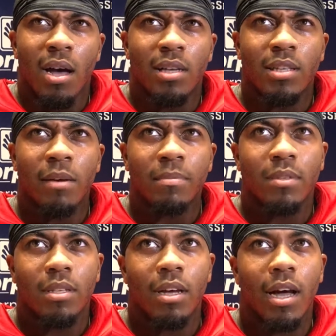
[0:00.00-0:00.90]
some
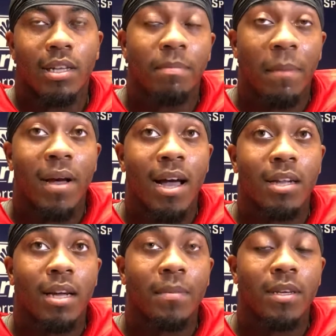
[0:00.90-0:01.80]
in my
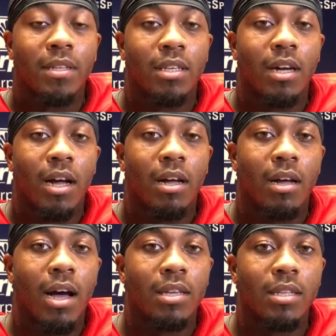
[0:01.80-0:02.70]
mind, I mean, yeah,
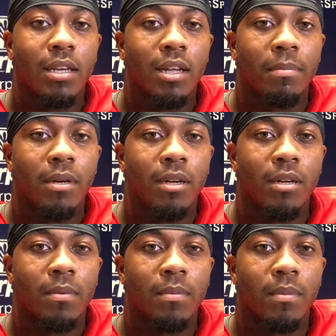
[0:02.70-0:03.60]
I say that. But
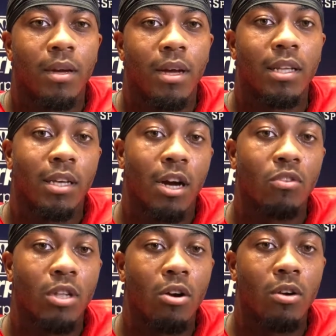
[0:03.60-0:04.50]
I think
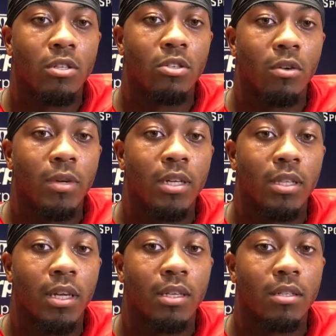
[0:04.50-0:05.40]
Coach Longo is doing what he
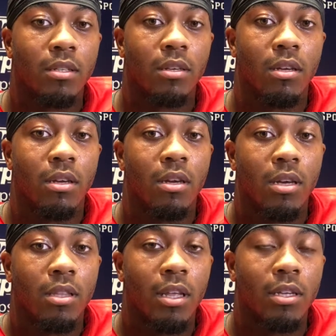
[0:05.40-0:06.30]
thinks
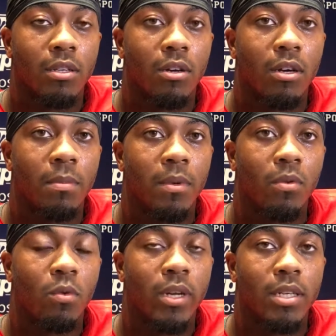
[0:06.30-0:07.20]
to
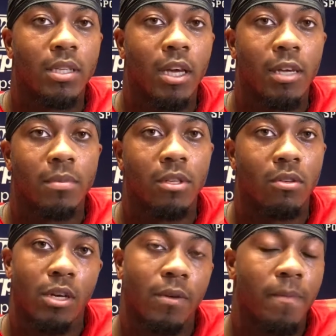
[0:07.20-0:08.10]
win this game.
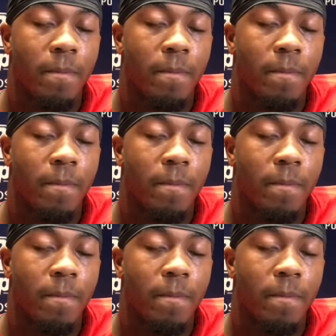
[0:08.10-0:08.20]
So, yeah.